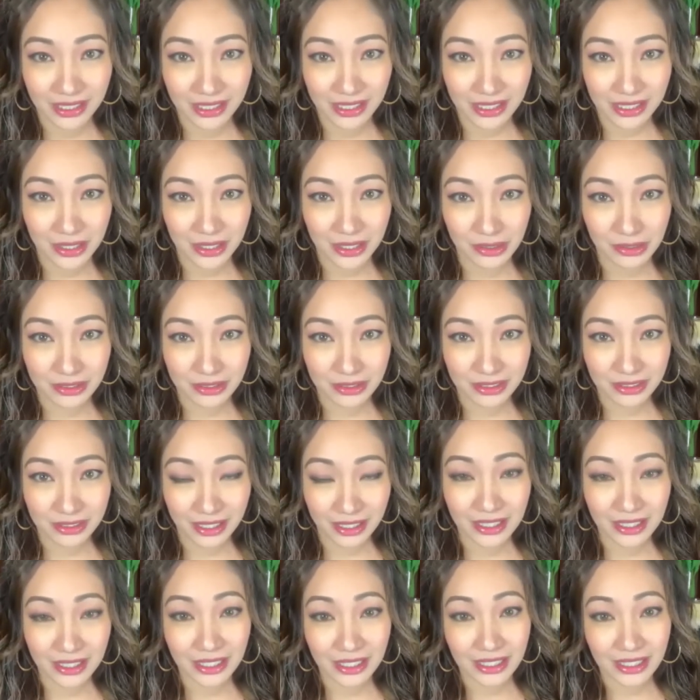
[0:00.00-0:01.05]
He was
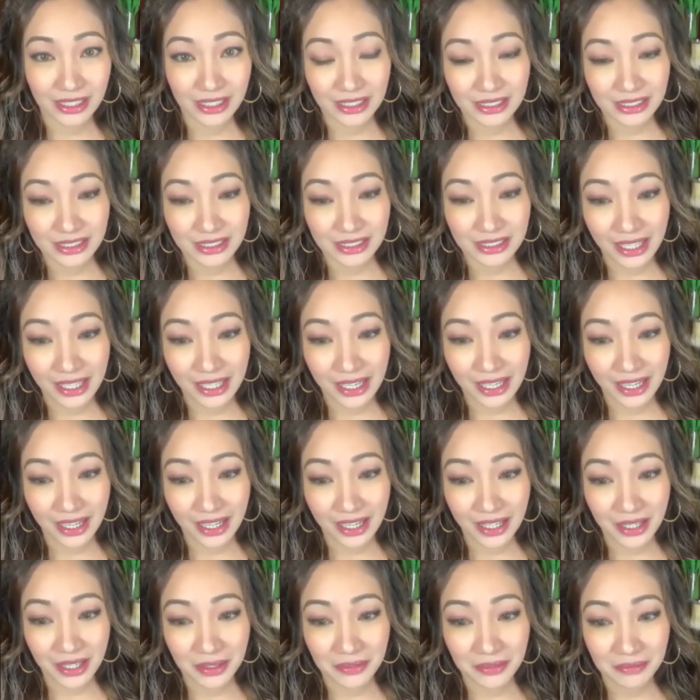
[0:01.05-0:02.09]
like,
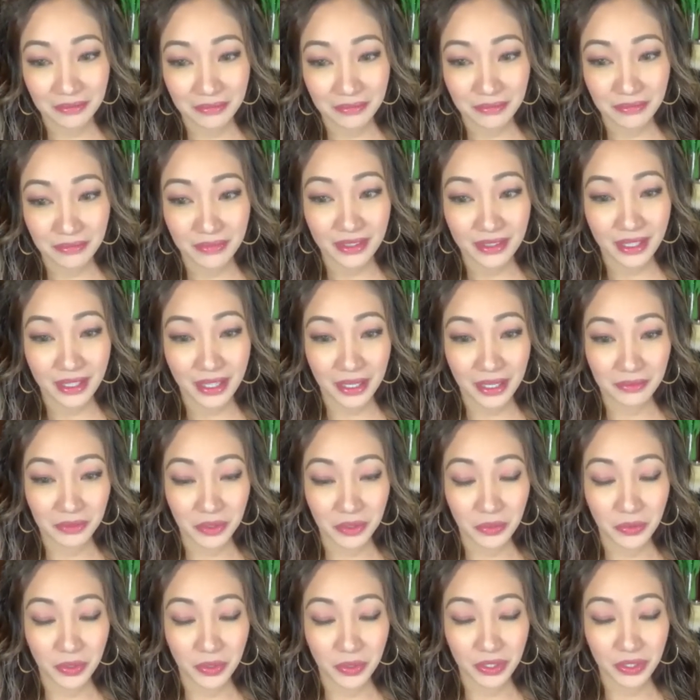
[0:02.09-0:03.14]
yeah, I'm
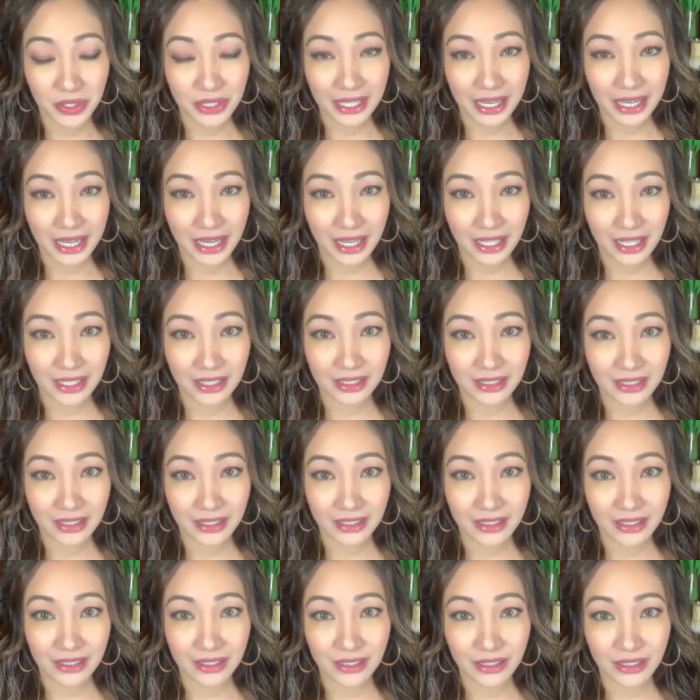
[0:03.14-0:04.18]
the one that,
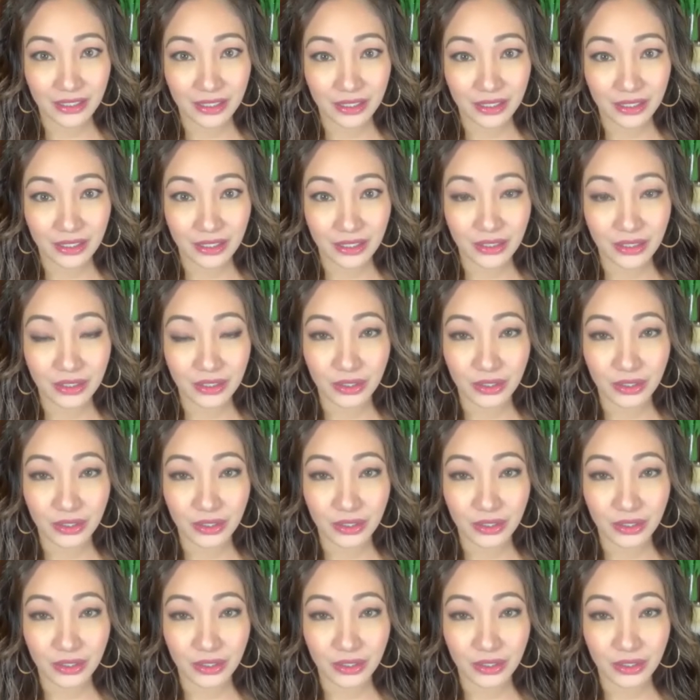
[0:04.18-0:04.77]
you